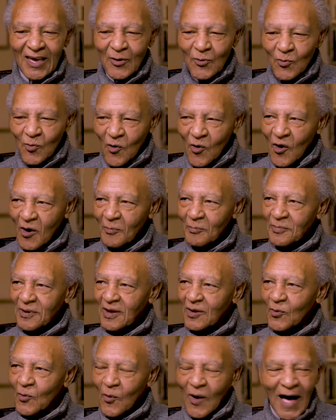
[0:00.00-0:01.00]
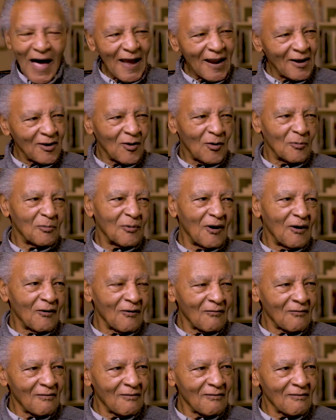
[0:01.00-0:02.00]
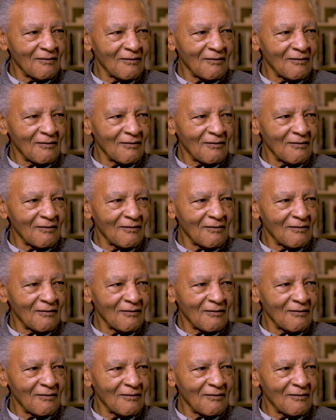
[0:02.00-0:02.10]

He won't be white no more.